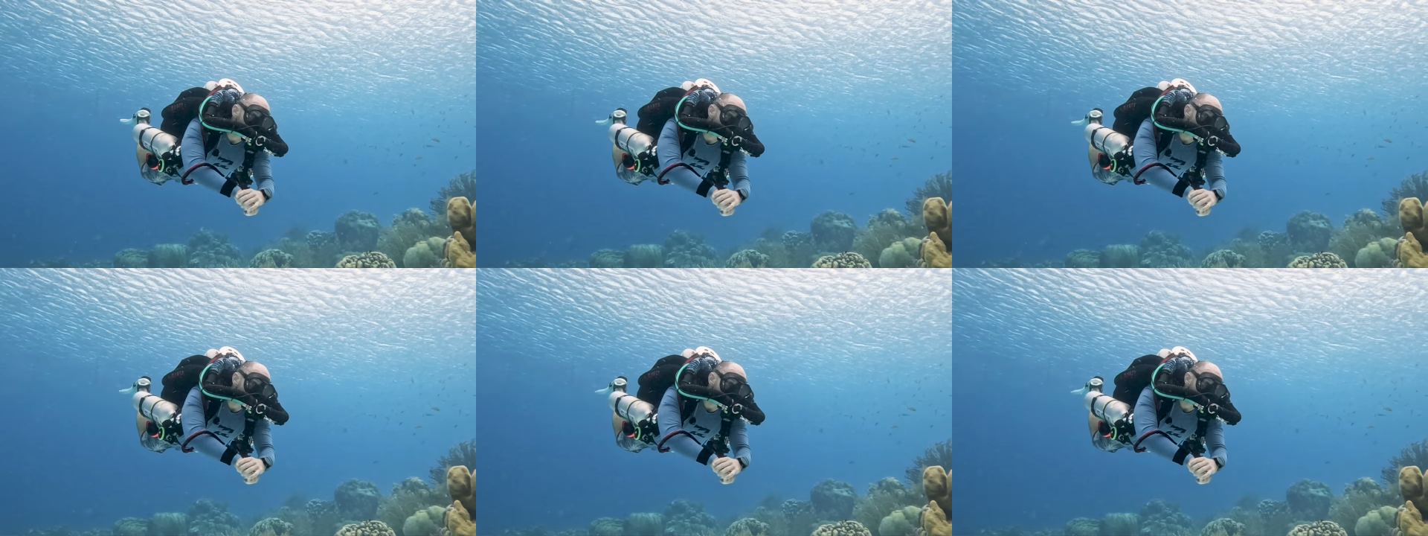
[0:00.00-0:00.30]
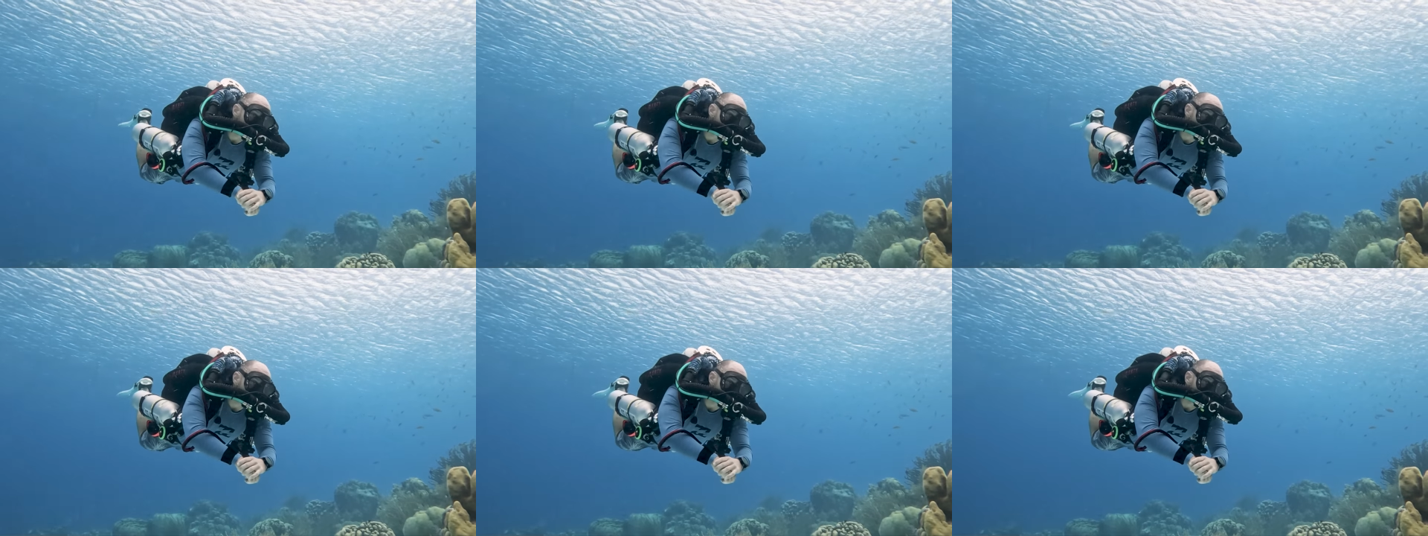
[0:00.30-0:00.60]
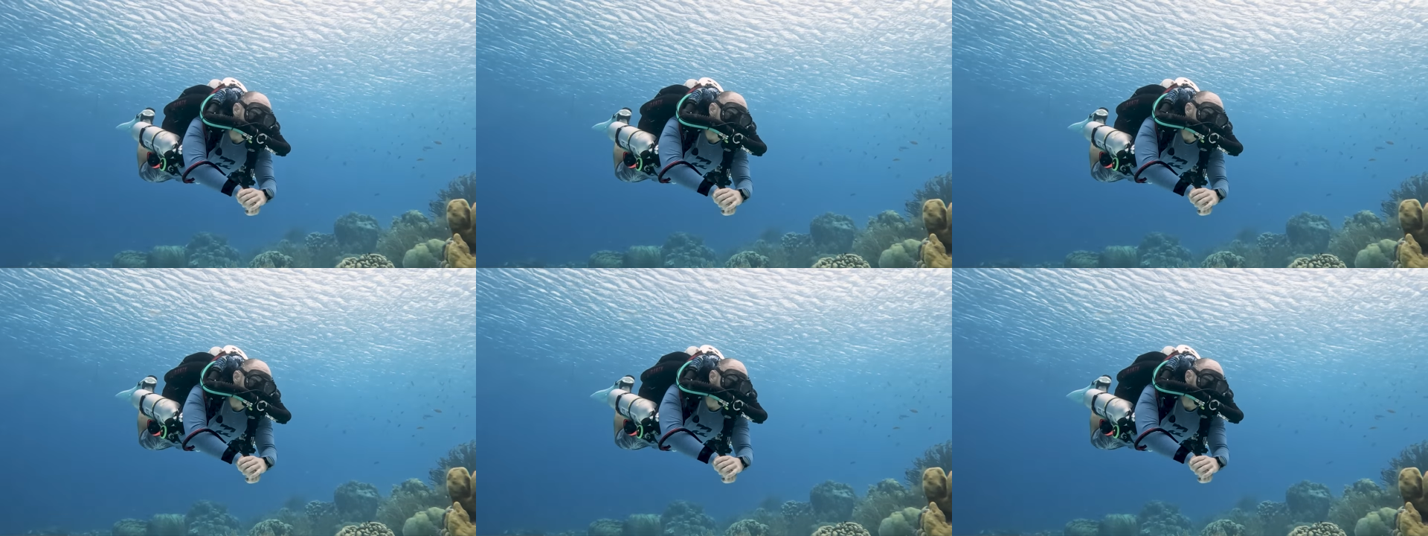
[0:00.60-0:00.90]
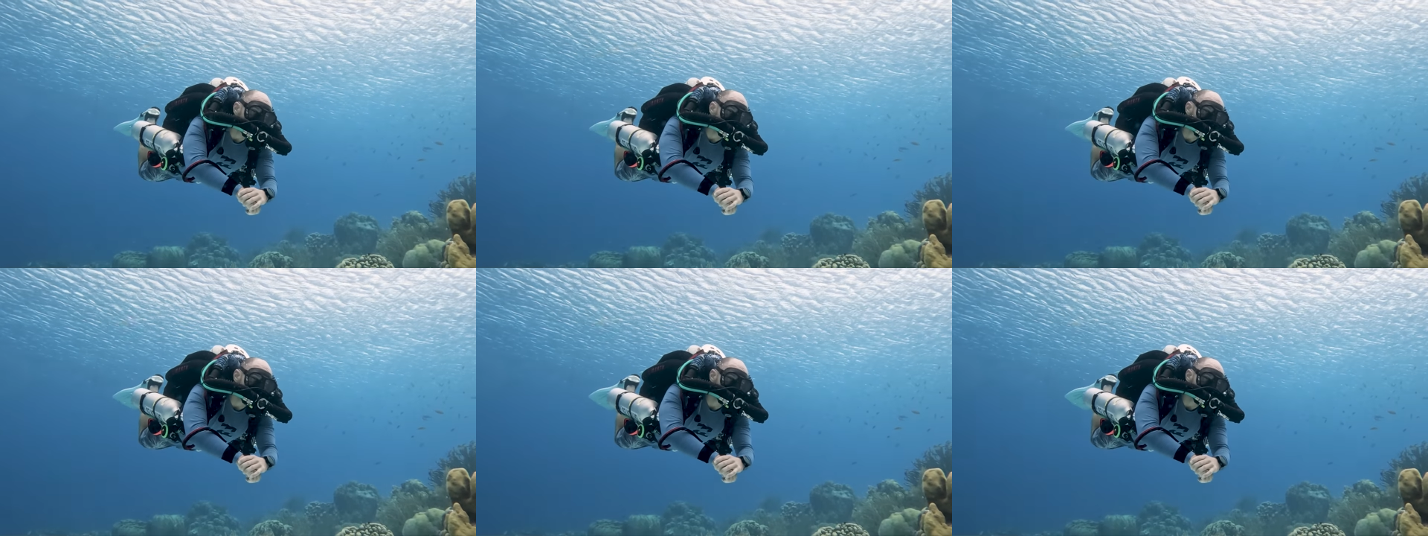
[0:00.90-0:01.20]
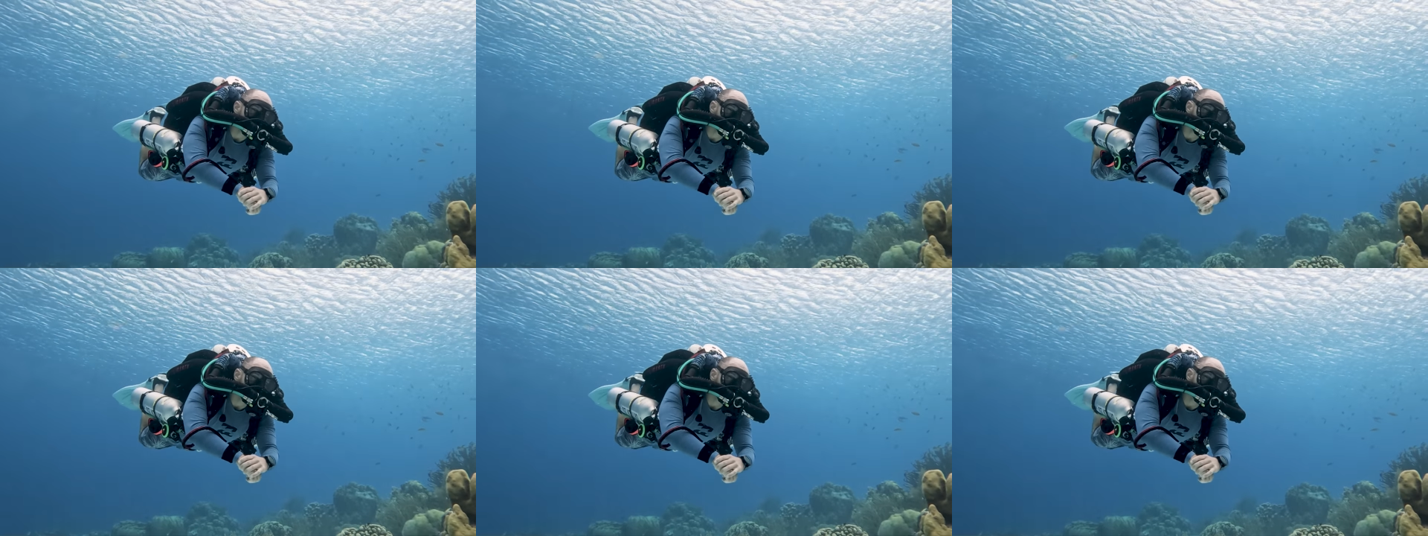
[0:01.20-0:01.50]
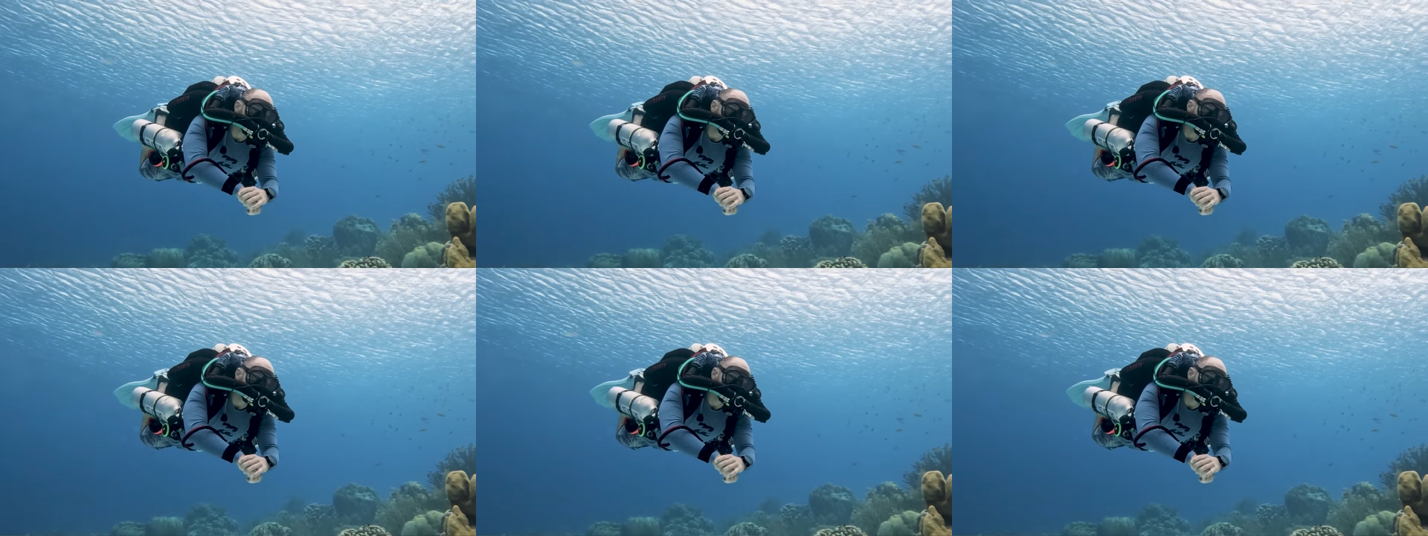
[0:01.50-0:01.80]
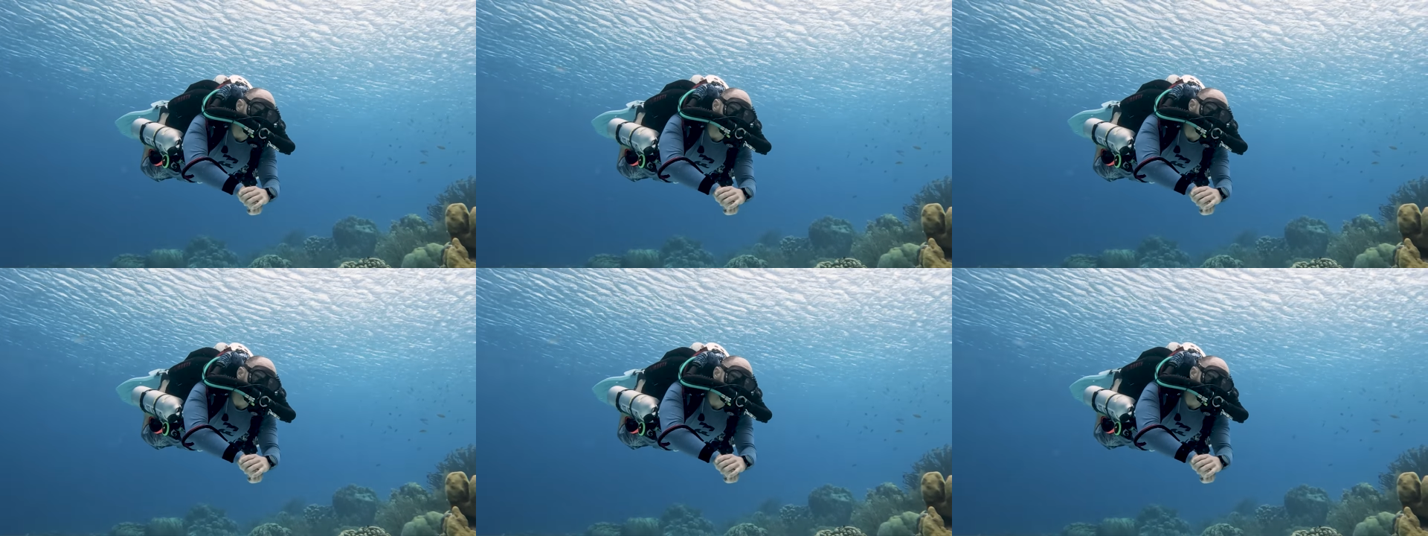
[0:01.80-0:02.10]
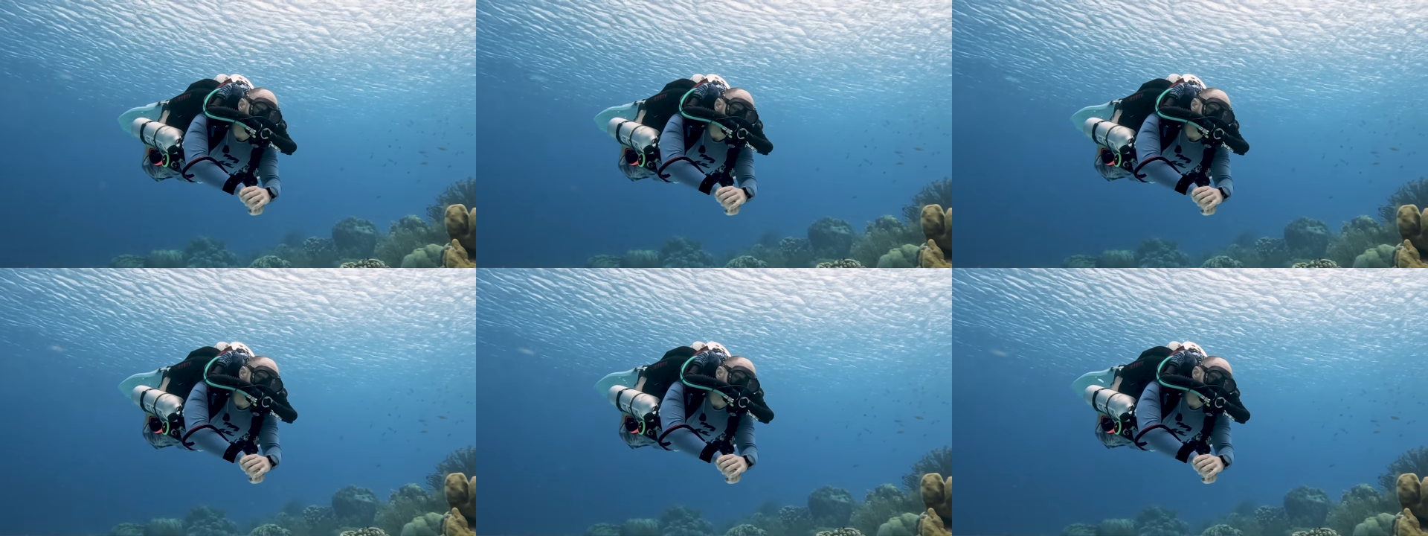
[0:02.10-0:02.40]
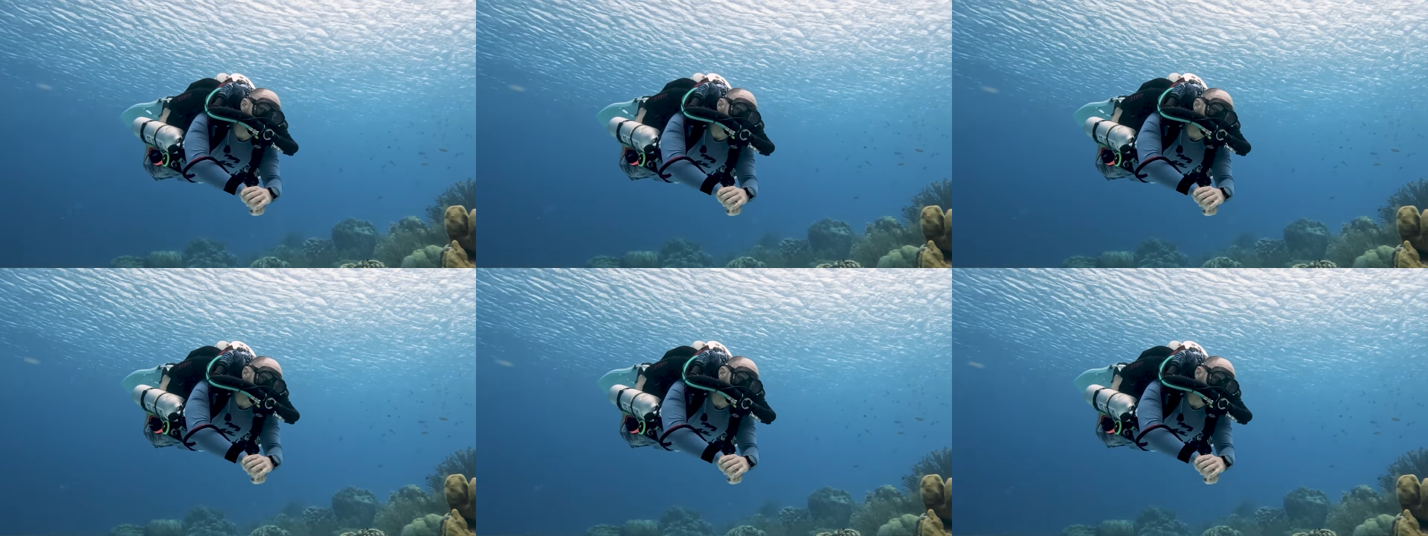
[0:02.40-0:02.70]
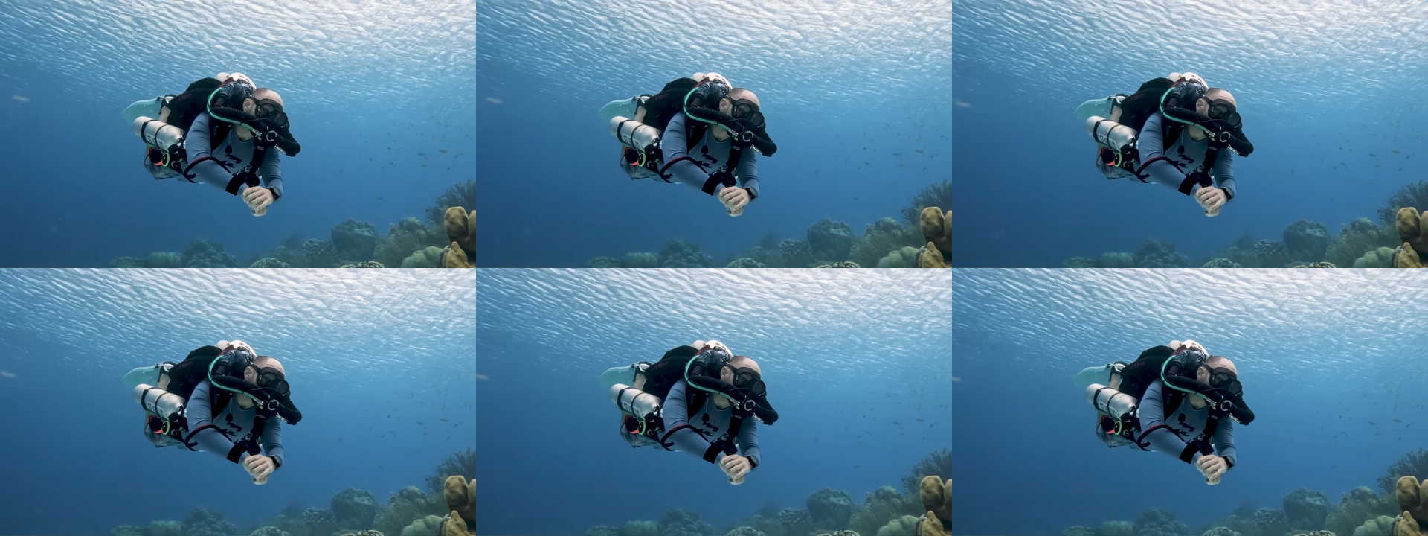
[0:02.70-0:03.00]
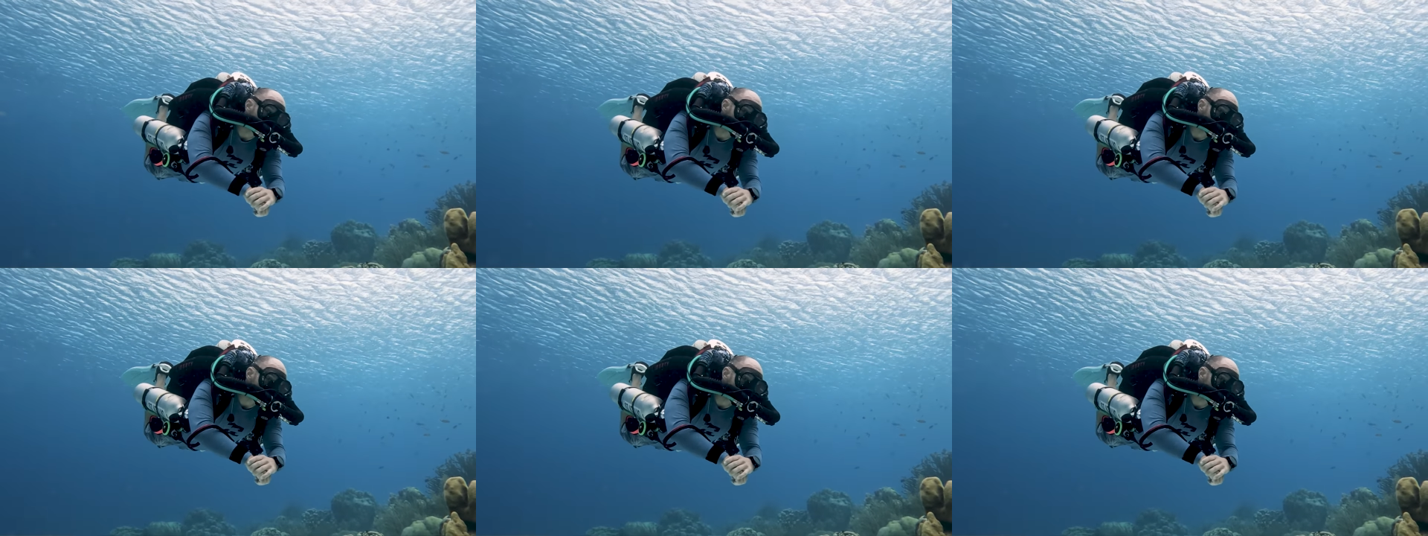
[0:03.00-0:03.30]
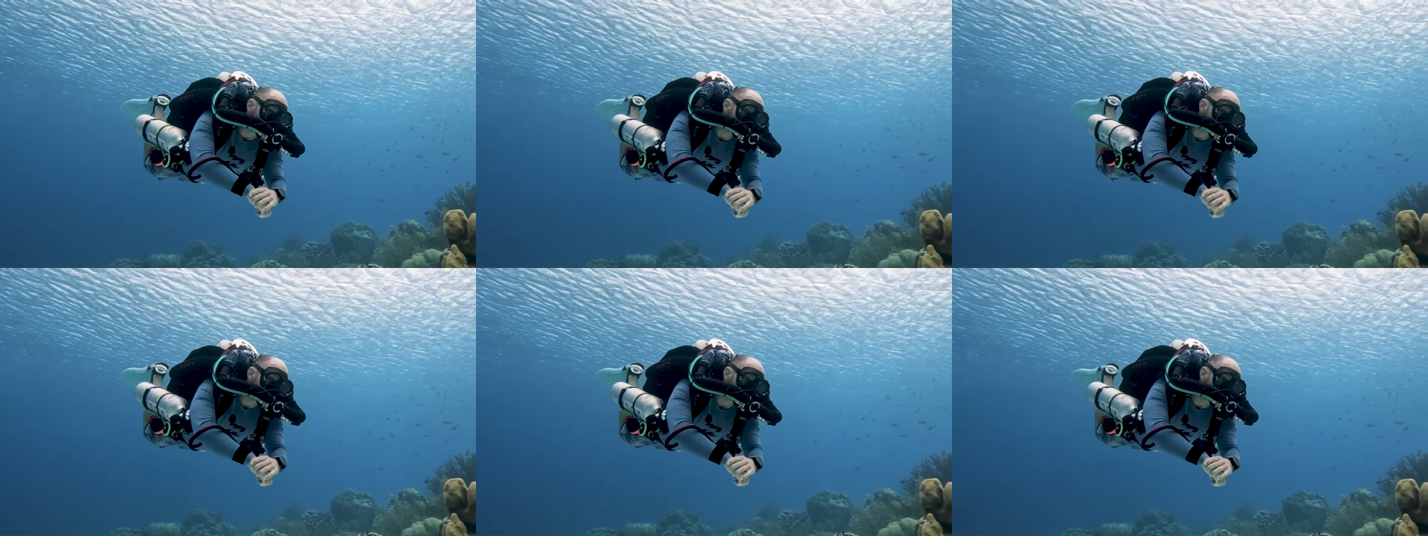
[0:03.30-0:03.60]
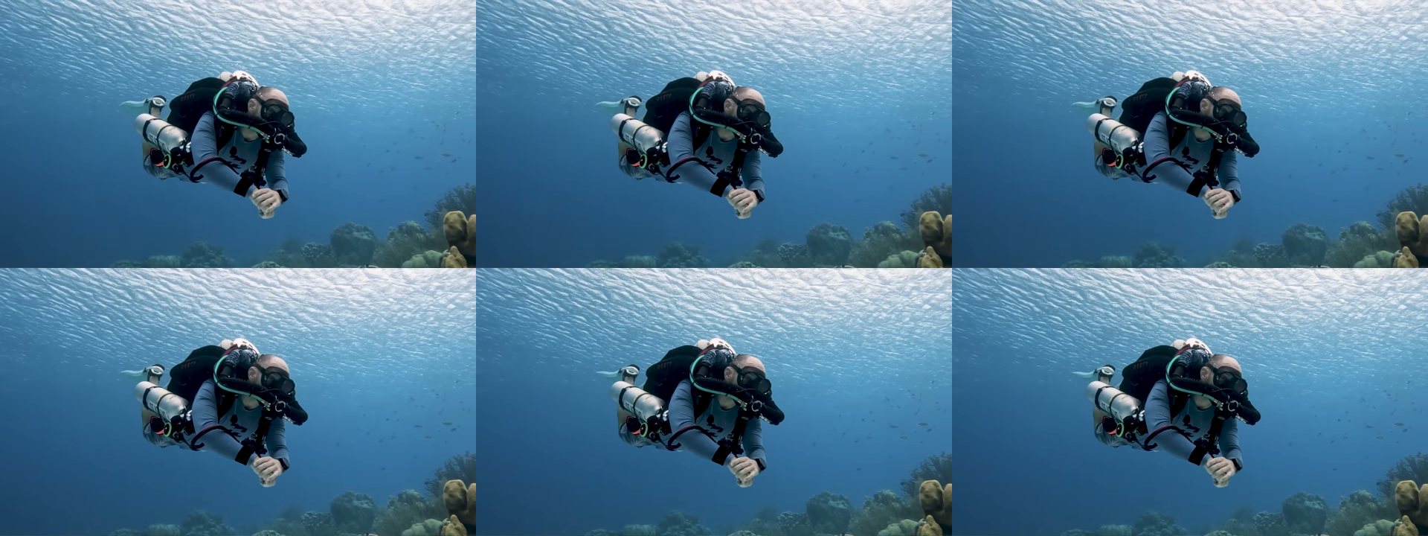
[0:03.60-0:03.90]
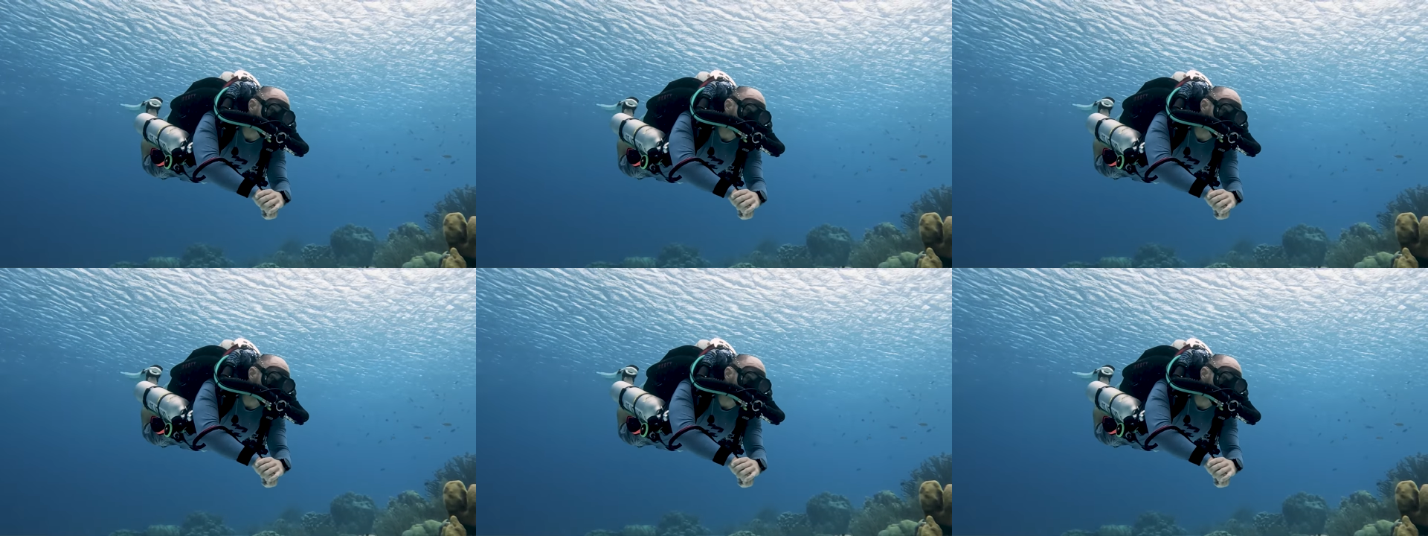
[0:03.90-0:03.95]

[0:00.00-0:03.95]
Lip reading: Nobody's mouth can be seen.